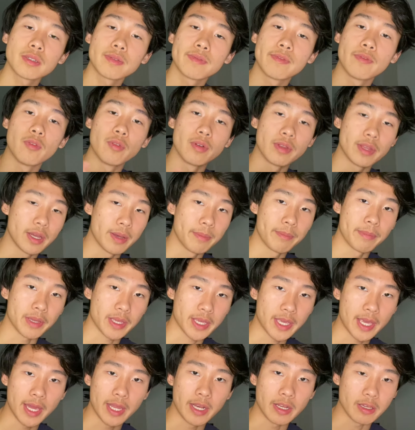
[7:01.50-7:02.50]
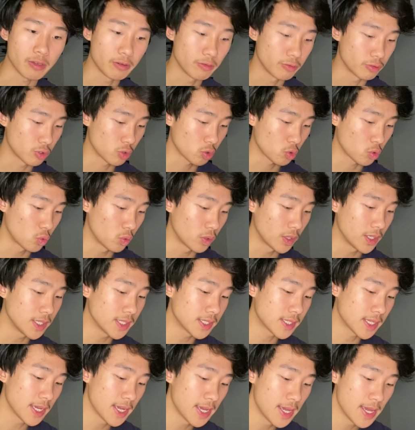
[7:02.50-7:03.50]
for that mechanical
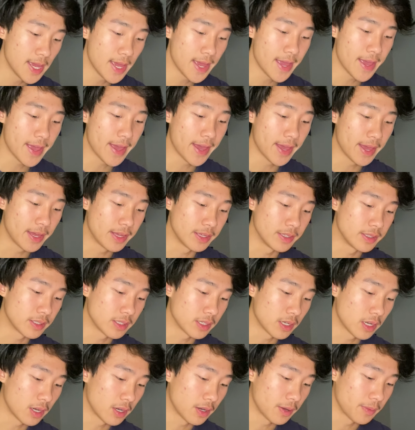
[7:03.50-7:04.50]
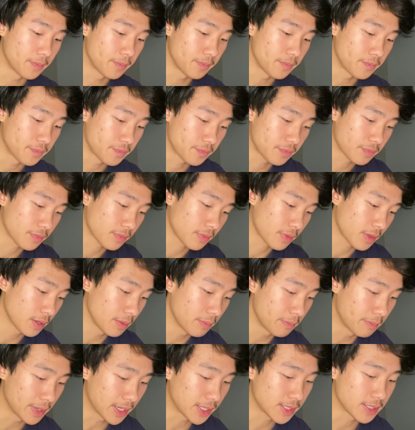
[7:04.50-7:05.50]
squeeze and
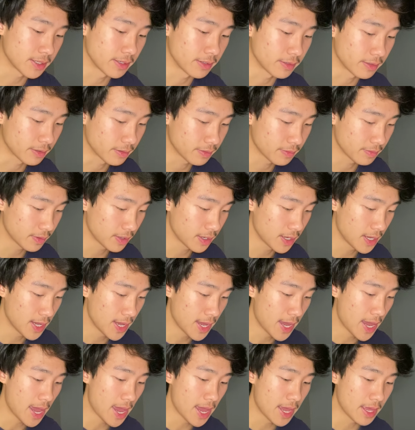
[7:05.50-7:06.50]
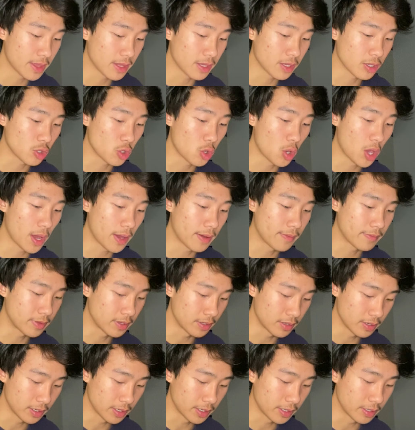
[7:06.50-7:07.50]
mixing. And then you have
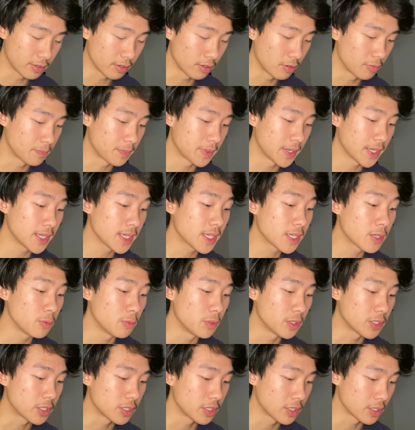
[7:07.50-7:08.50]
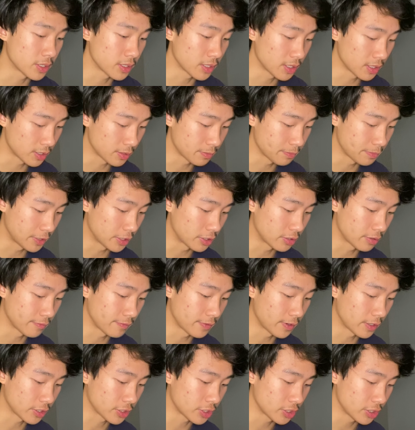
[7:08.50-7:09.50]
the inner oblique, which is its major
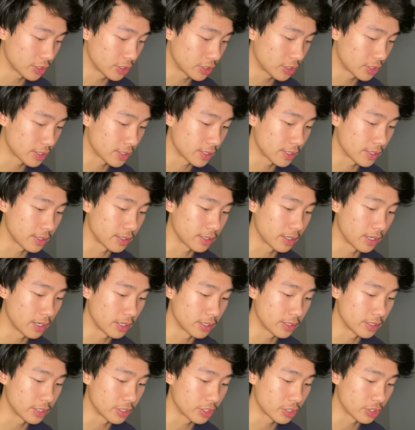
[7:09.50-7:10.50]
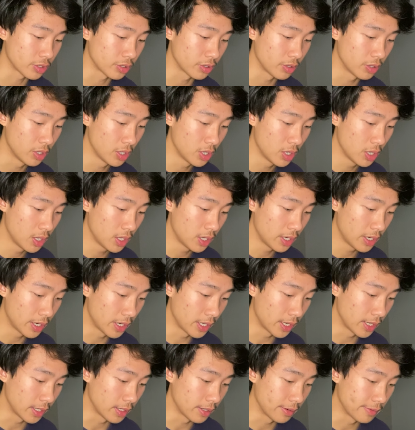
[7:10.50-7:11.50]
function, just an additional
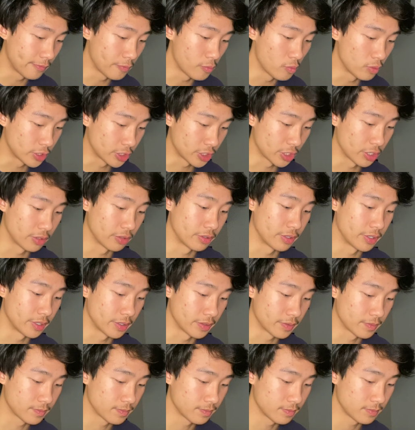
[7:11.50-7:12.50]
layer for churning.